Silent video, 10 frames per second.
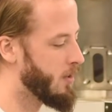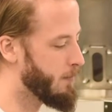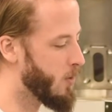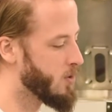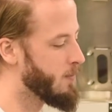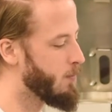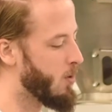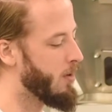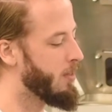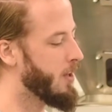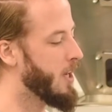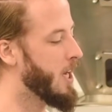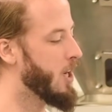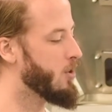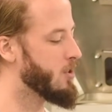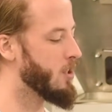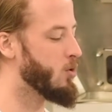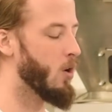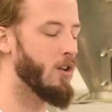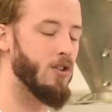The most important thing here is that
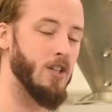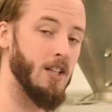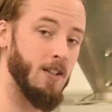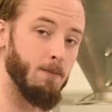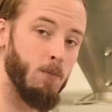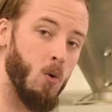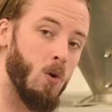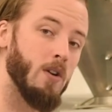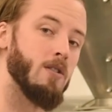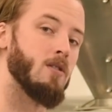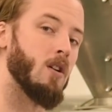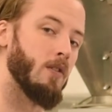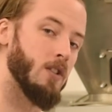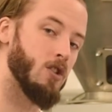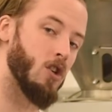you understand the importance of it,